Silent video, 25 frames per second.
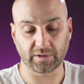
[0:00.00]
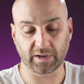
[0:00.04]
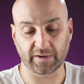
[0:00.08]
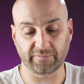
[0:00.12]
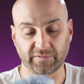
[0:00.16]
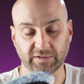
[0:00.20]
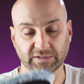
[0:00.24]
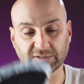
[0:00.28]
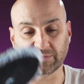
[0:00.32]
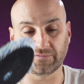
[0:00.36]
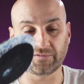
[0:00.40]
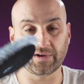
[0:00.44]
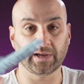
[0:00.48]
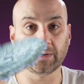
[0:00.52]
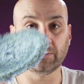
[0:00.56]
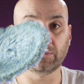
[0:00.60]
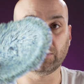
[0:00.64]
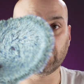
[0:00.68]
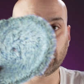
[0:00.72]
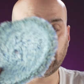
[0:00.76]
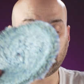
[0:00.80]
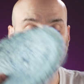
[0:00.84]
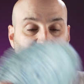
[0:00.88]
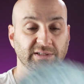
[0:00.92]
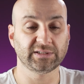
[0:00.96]
have this
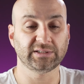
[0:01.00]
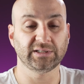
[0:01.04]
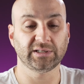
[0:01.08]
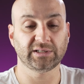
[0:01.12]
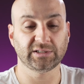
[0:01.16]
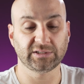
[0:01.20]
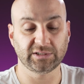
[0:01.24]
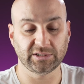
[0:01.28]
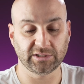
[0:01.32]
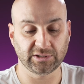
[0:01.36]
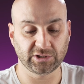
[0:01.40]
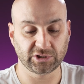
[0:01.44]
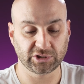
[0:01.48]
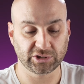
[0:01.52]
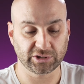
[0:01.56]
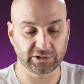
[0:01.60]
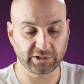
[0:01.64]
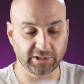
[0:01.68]
available in the 6-inch,